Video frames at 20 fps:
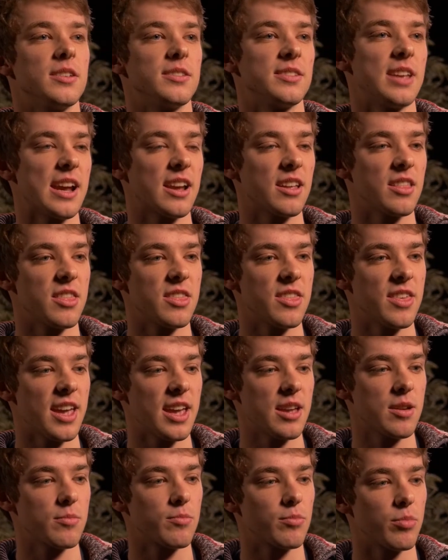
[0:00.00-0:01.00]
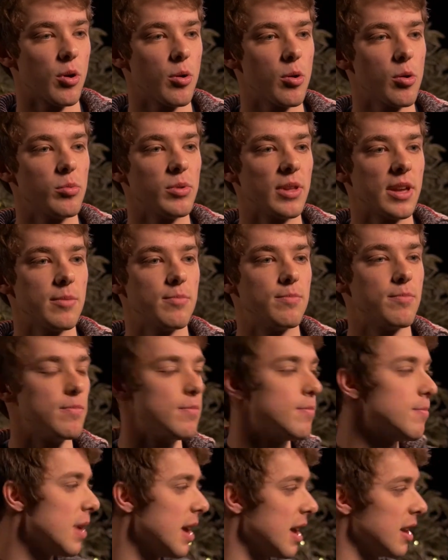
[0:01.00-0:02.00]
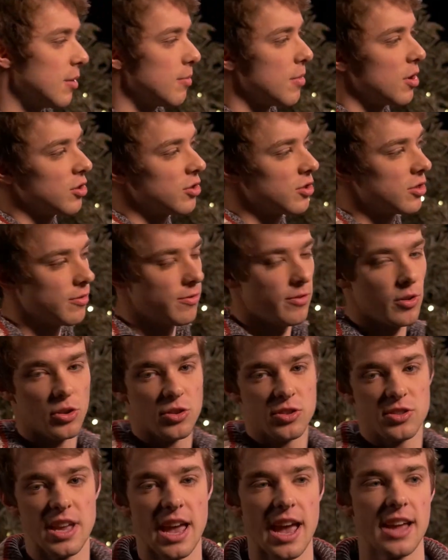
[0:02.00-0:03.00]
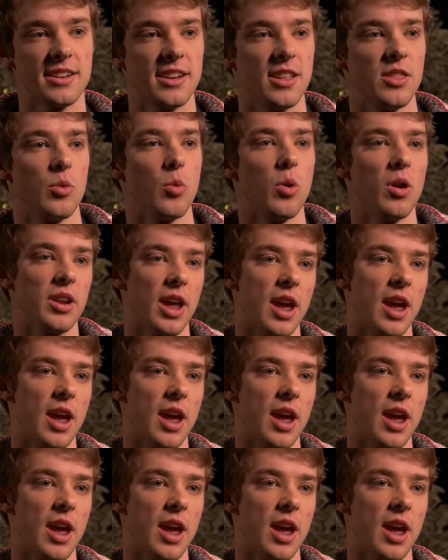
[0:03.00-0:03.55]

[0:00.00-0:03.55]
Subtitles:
Second thing, probably being amongst the full set in the one